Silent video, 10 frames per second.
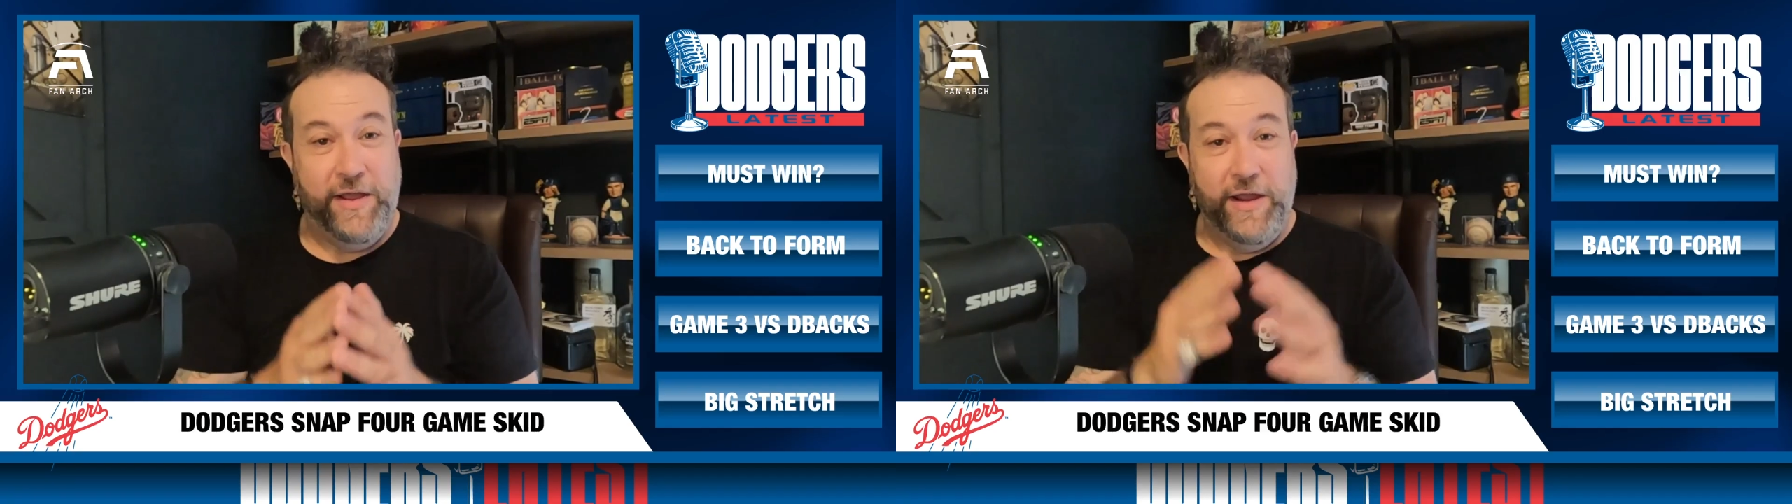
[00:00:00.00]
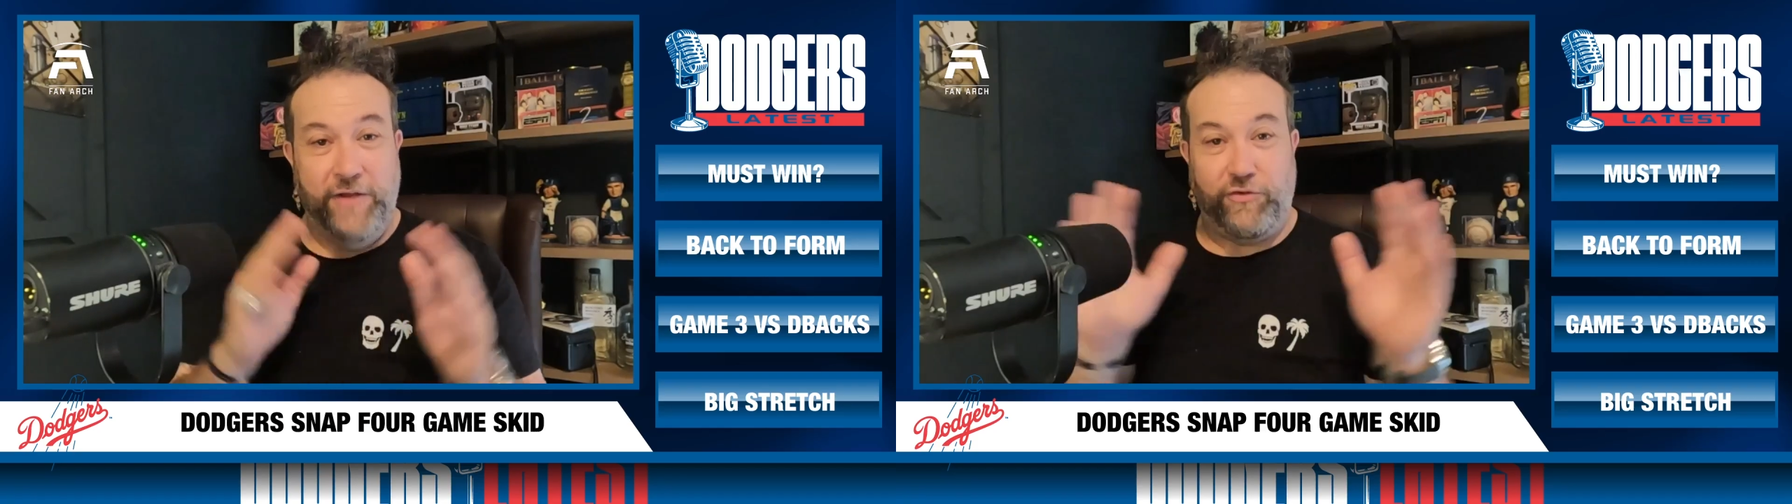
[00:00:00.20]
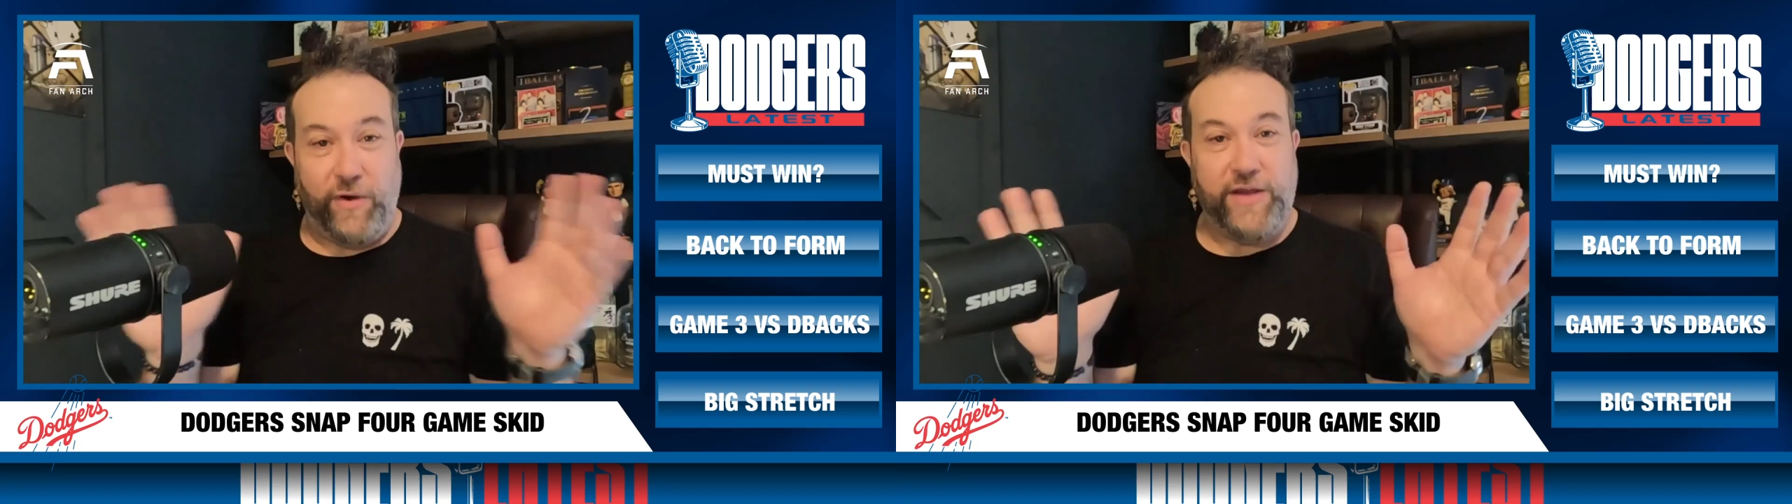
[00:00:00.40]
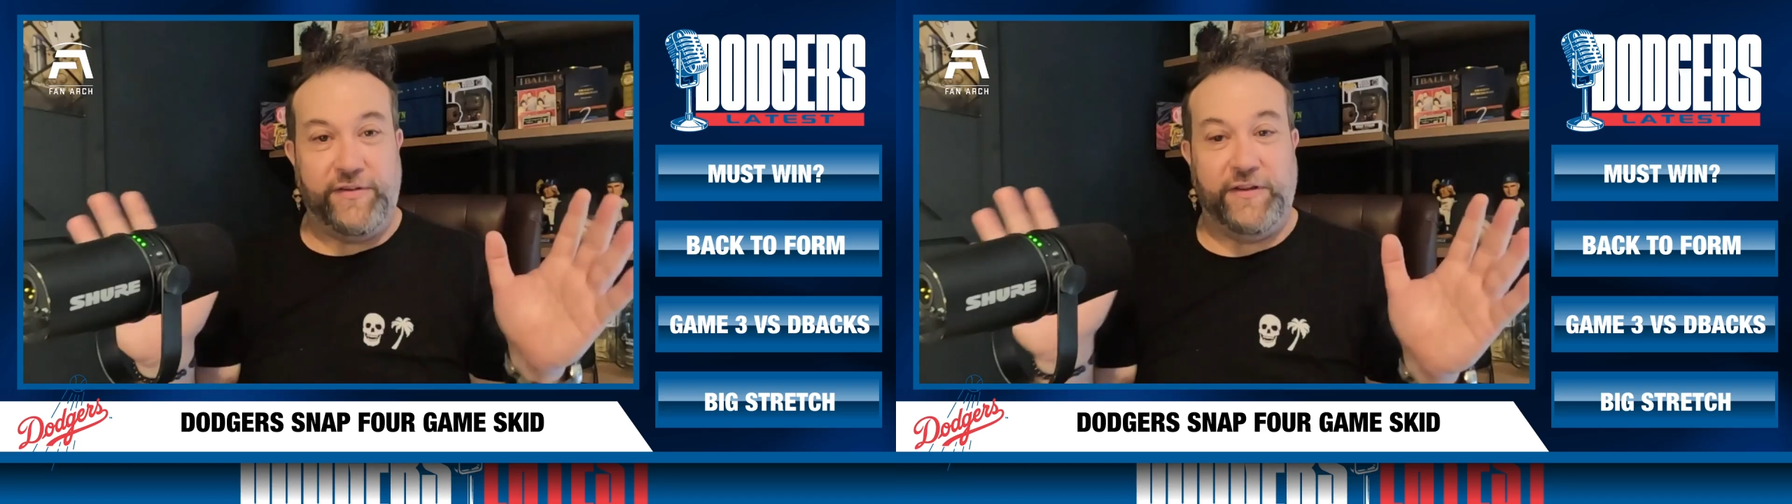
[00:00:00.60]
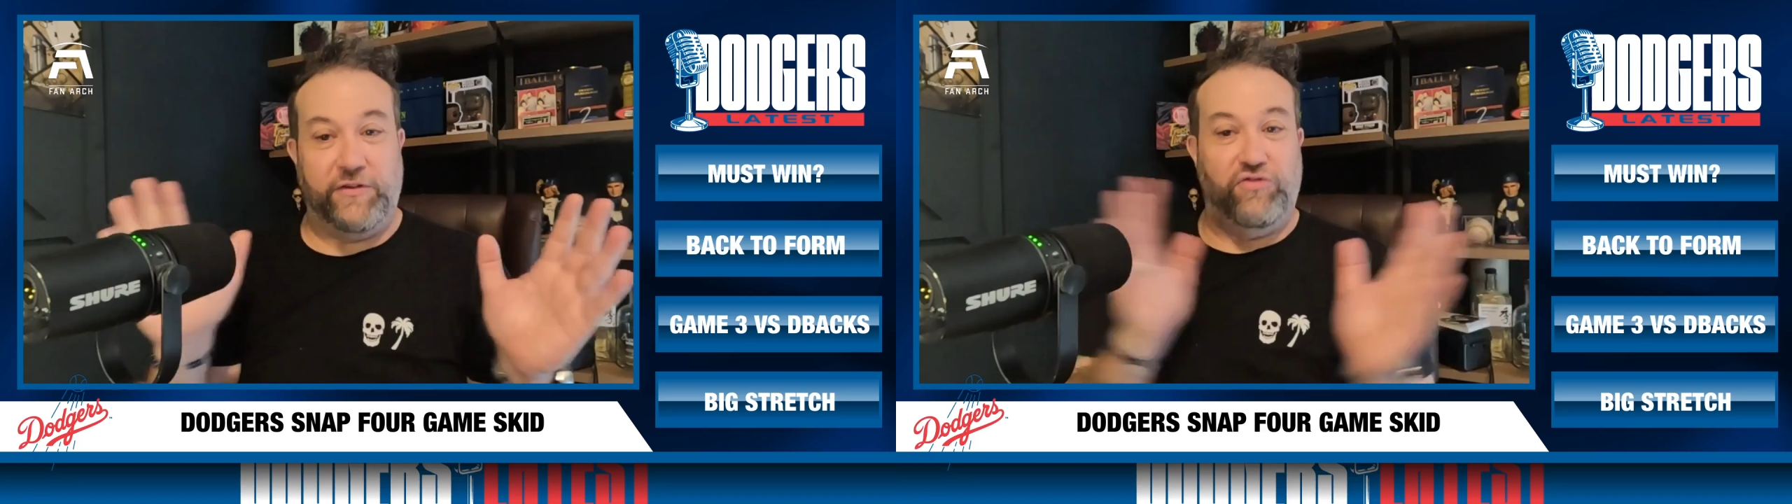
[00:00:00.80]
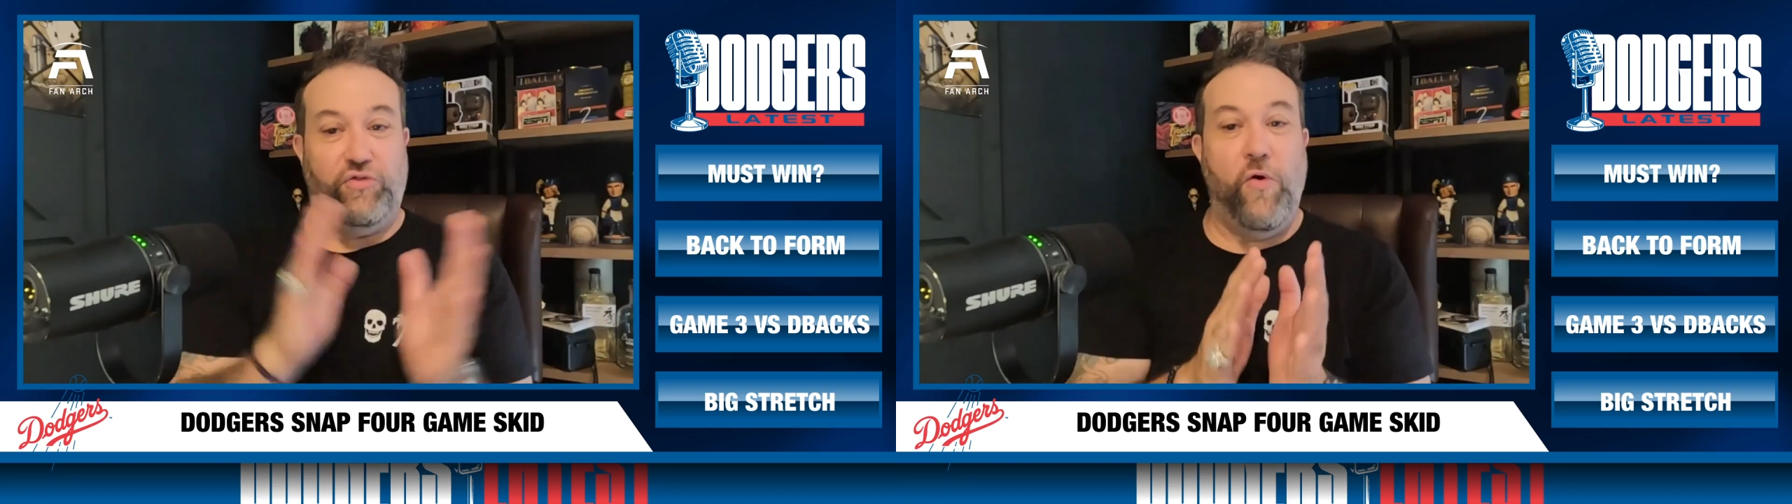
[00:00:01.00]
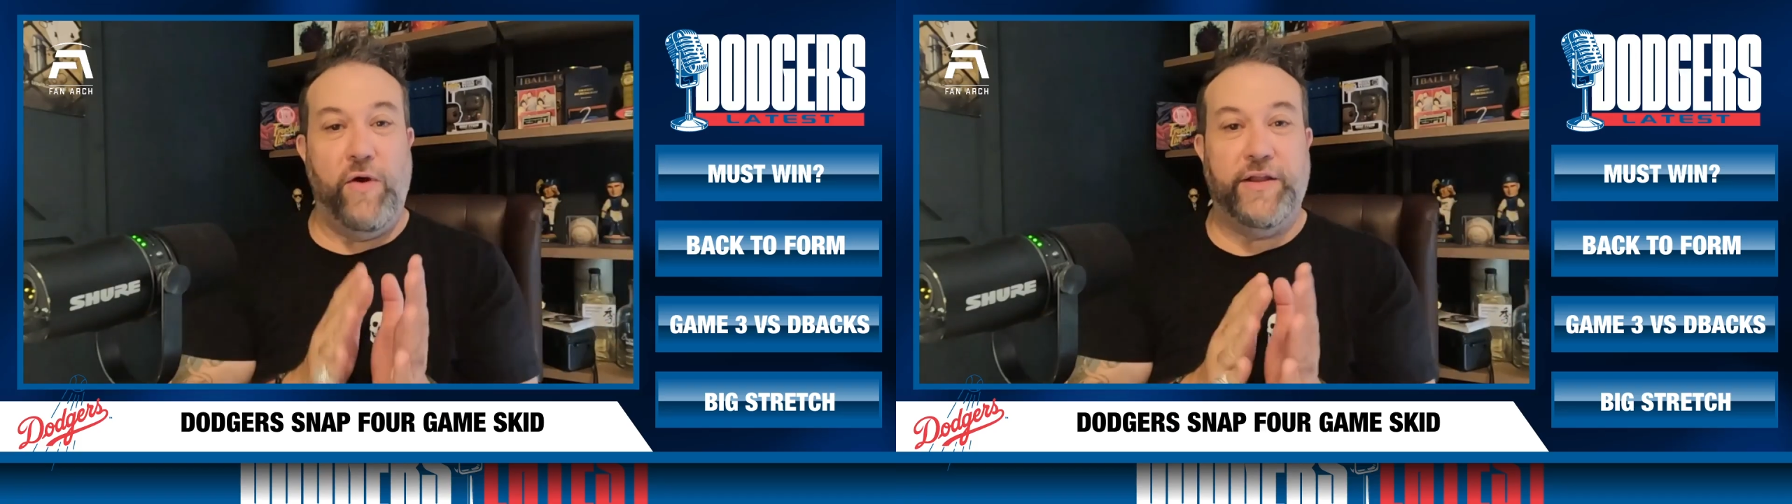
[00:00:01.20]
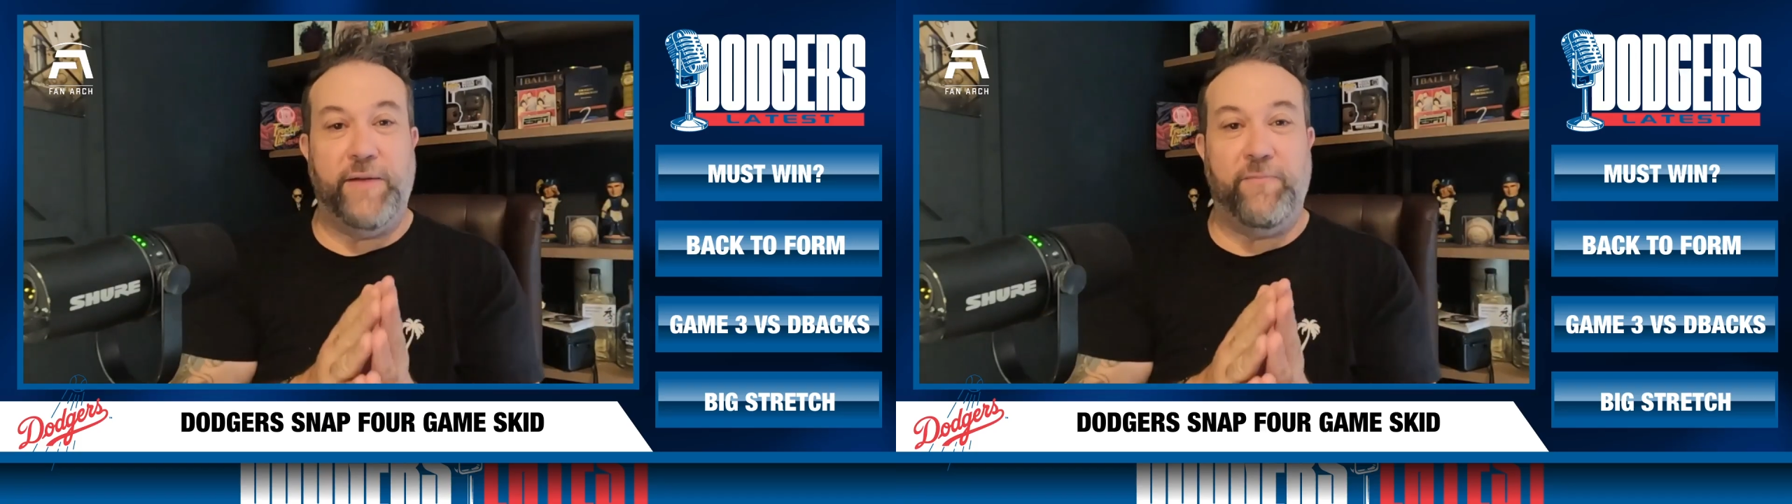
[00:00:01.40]
It's crazy that the score
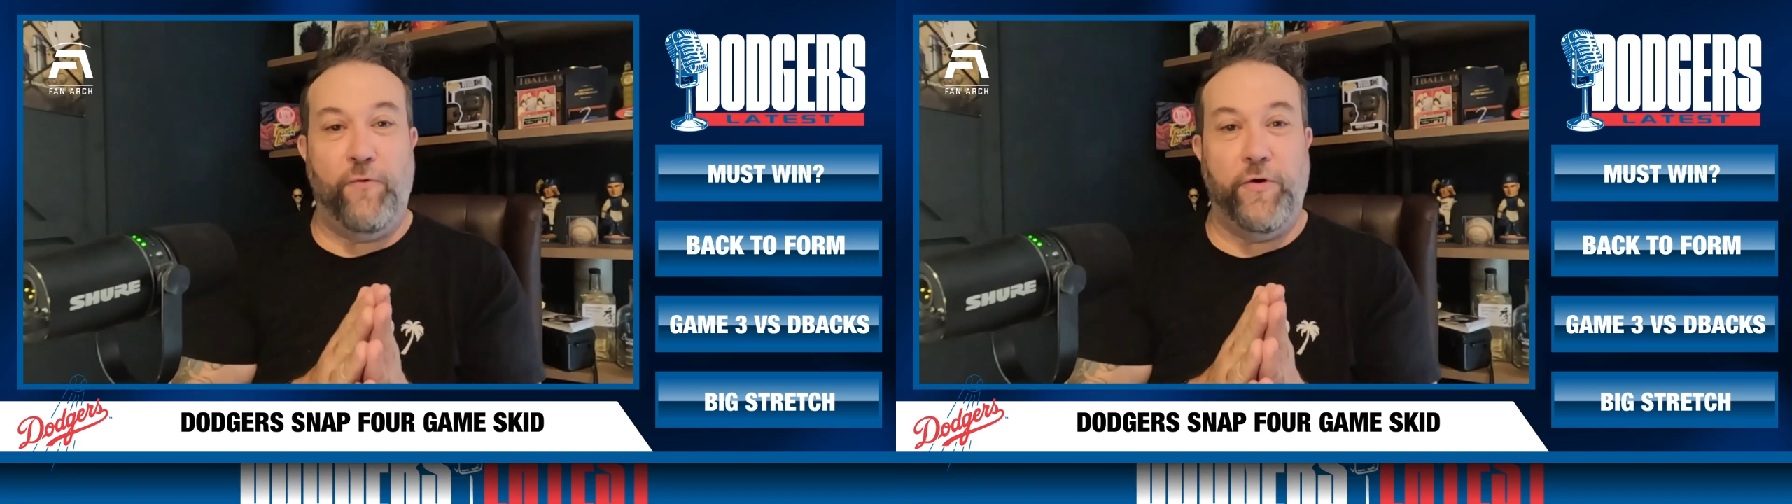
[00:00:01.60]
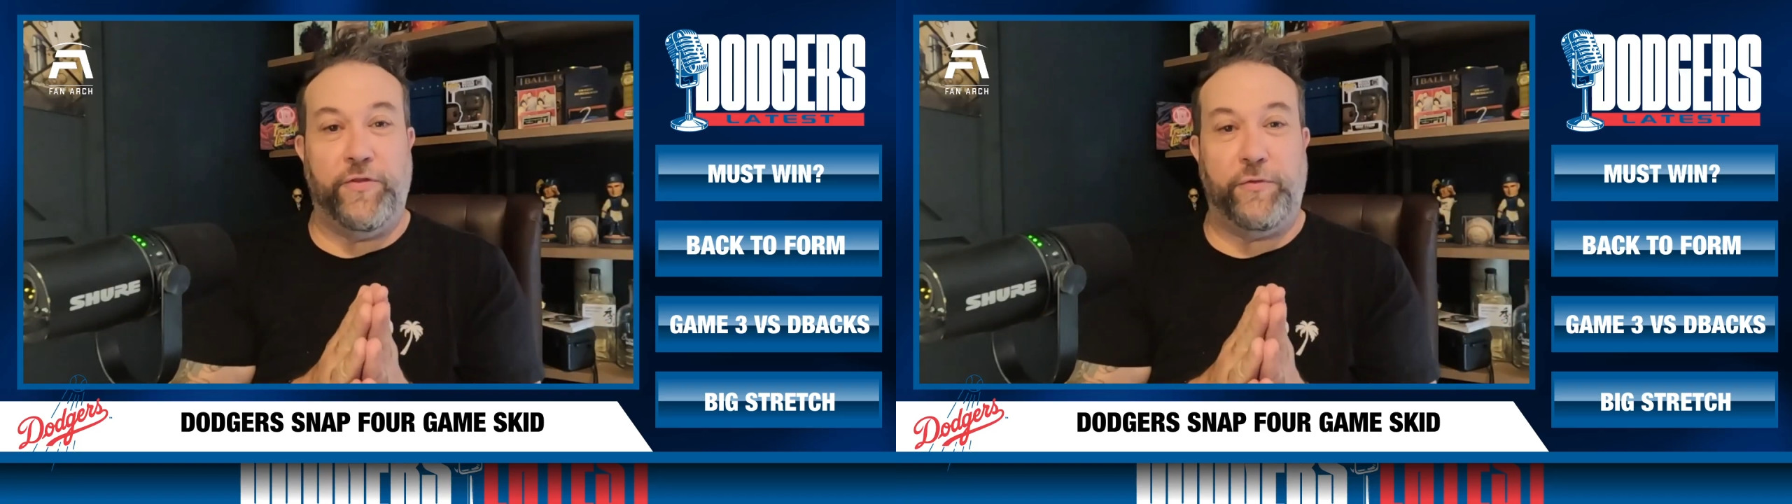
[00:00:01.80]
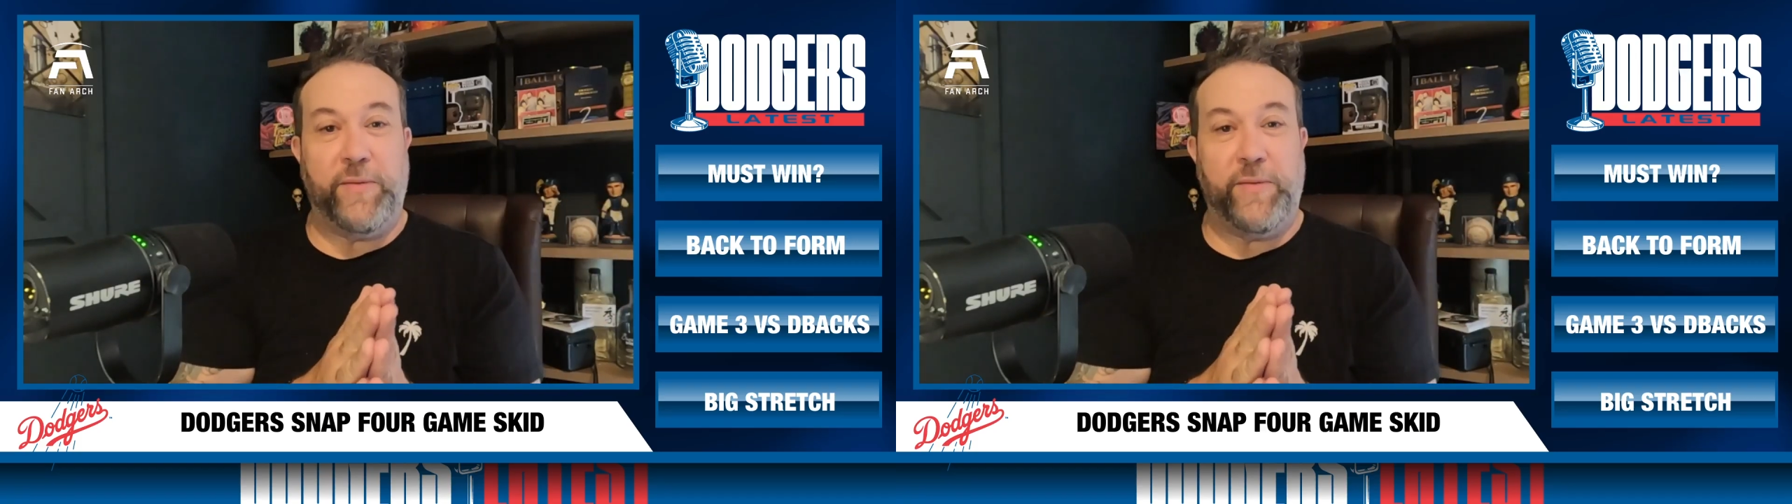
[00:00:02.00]
ended up 4-3